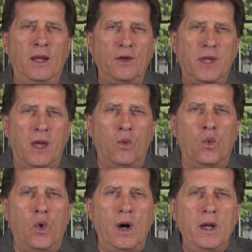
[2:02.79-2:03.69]
look at
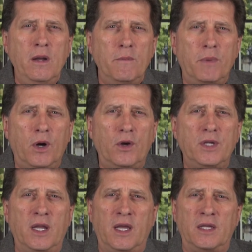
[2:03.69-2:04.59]
one
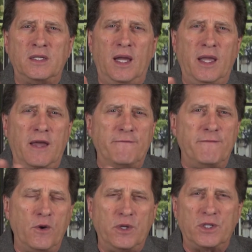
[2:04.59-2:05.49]
person and suddenly get
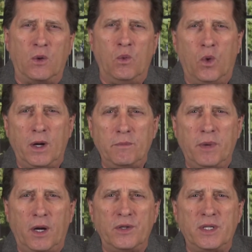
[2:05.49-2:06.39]
focused on one
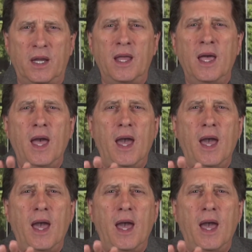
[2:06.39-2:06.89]
person